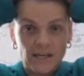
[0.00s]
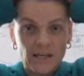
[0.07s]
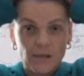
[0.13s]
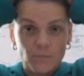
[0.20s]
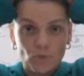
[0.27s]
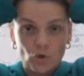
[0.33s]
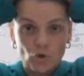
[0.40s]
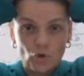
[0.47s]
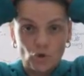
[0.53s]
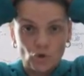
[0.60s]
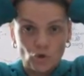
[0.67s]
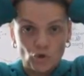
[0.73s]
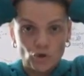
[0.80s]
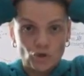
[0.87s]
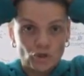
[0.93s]

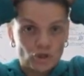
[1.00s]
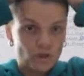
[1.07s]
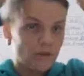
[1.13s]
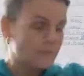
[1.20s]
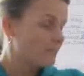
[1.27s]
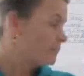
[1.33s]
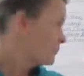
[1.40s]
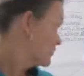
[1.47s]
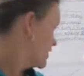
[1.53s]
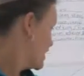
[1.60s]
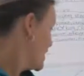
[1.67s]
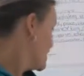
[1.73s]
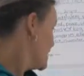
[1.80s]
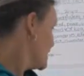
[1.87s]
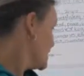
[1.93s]
Imus,
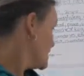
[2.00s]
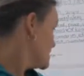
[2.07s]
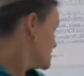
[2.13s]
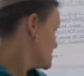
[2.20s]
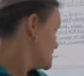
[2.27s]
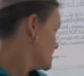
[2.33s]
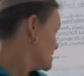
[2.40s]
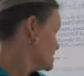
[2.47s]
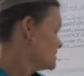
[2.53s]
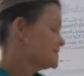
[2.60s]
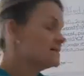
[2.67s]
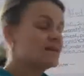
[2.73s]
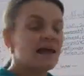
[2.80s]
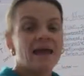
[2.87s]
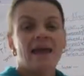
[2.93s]

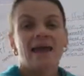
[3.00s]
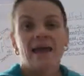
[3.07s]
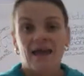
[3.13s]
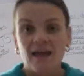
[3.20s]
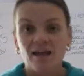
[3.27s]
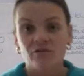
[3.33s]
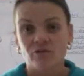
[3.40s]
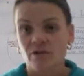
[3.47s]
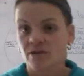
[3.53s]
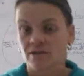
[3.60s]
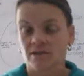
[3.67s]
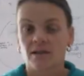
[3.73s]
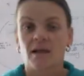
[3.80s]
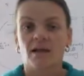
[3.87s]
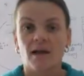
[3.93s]
istus,
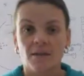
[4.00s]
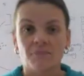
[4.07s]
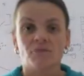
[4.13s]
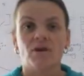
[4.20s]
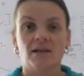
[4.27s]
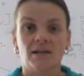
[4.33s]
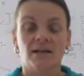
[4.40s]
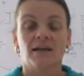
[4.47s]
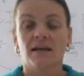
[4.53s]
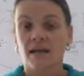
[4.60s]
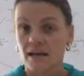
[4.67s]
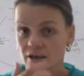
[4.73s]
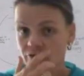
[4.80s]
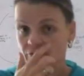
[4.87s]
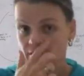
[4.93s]
errand, like I'm running an
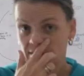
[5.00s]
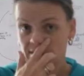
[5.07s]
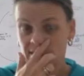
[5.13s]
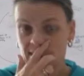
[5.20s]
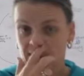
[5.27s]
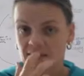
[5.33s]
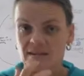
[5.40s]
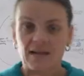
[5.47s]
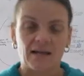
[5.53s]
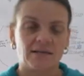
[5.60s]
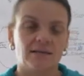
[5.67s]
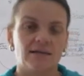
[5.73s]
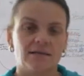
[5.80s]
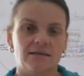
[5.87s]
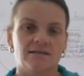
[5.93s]
errand. That
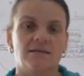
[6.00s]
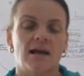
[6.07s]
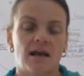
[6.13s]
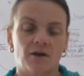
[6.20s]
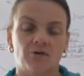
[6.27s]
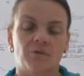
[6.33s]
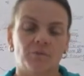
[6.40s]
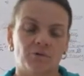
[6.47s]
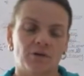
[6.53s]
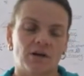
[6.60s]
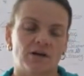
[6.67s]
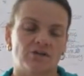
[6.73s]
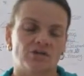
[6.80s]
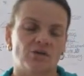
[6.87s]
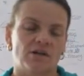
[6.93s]
is how the
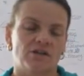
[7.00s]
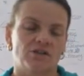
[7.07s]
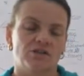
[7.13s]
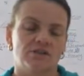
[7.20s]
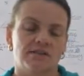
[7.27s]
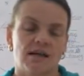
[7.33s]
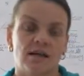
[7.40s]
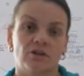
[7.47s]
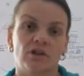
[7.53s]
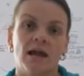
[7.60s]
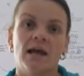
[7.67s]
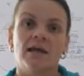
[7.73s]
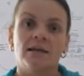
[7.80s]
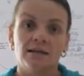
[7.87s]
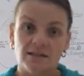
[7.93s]
pronunciation sounds.
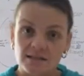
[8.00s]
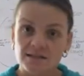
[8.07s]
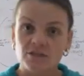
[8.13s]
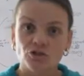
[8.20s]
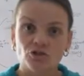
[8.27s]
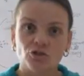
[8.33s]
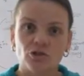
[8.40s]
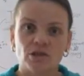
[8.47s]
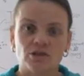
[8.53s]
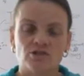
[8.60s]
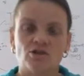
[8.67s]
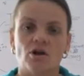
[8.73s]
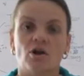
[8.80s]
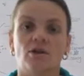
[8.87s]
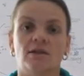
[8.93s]
Listen to that
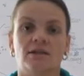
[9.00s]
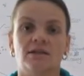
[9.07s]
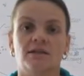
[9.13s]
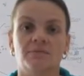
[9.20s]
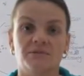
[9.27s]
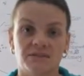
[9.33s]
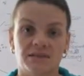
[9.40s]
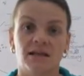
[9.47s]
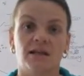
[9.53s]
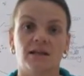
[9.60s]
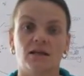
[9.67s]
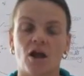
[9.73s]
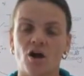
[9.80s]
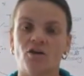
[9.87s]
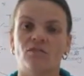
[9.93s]
song, let them sing
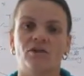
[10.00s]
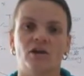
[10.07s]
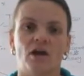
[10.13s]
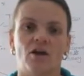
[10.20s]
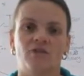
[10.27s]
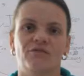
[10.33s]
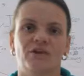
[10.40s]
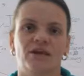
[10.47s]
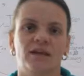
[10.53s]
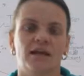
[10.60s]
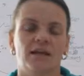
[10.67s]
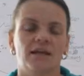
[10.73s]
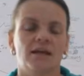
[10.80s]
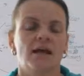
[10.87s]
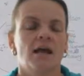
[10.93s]
it over and over
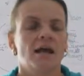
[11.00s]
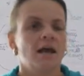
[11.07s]
again.